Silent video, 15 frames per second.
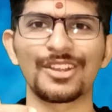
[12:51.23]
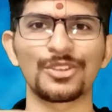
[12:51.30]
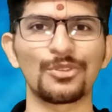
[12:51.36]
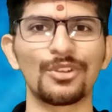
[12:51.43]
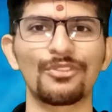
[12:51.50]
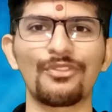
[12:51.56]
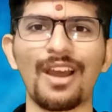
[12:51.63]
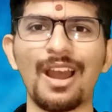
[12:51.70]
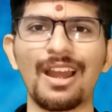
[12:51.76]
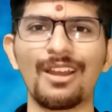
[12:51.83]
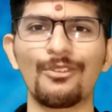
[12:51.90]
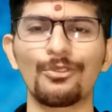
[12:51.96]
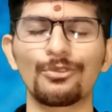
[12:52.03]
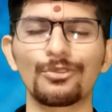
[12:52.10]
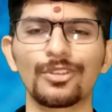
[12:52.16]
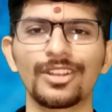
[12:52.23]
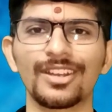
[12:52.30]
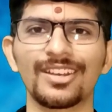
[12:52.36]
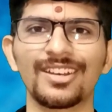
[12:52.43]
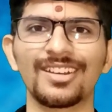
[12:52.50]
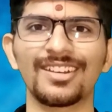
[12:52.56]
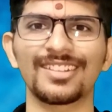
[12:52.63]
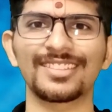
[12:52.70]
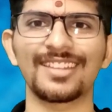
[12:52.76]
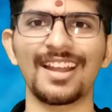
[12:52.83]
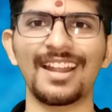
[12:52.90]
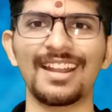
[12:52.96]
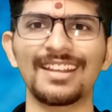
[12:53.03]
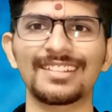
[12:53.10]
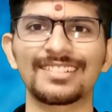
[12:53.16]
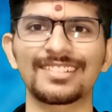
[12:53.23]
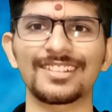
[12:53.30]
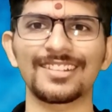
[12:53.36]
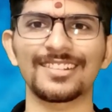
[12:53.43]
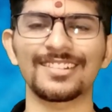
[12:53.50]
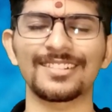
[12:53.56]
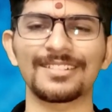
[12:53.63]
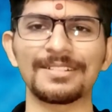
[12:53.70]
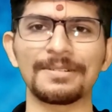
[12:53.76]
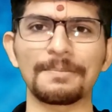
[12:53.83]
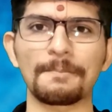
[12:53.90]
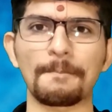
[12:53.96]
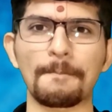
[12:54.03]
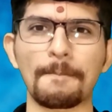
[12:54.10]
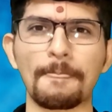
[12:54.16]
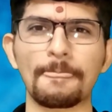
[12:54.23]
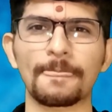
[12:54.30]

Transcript: you will find uh, that um,